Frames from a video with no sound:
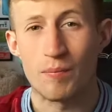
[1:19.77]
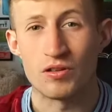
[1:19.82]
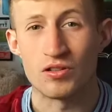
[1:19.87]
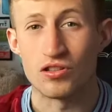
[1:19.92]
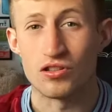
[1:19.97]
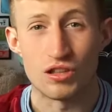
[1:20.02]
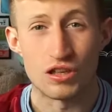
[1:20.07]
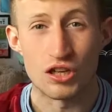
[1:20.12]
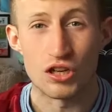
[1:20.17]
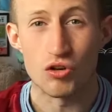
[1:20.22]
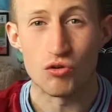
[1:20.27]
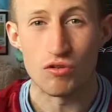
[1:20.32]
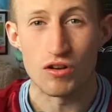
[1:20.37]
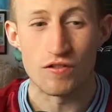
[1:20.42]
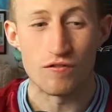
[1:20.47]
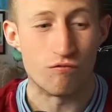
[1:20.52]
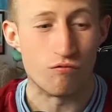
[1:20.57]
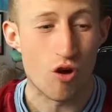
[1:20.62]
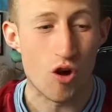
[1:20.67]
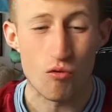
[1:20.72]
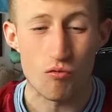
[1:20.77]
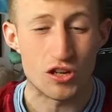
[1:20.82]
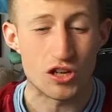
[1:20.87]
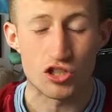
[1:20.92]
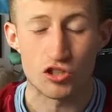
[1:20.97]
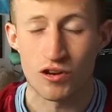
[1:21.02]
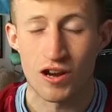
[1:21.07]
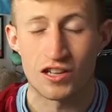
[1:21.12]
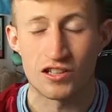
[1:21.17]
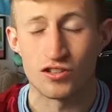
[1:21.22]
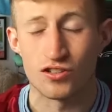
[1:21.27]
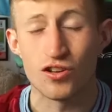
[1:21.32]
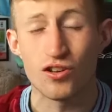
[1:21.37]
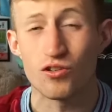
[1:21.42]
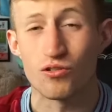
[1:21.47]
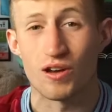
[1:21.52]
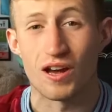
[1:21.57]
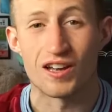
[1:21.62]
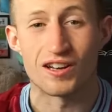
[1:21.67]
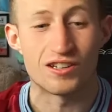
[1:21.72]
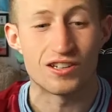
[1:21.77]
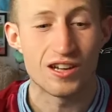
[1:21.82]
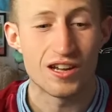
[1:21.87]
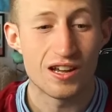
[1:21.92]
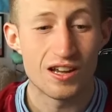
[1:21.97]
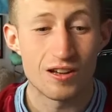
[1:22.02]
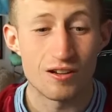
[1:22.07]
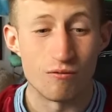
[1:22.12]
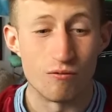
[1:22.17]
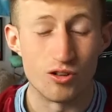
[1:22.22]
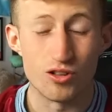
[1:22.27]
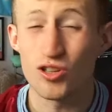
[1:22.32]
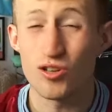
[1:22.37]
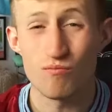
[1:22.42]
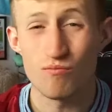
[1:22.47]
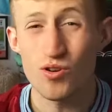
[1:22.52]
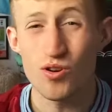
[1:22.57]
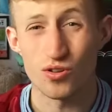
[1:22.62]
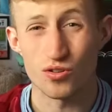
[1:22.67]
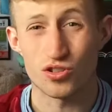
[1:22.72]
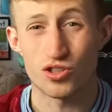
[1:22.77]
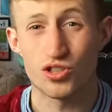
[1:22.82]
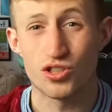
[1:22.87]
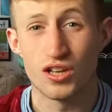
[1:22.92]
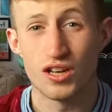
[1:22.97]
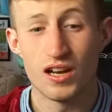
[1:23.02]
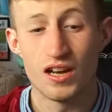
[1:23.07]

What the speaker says: to deal with what we could try to do. And wasn't much.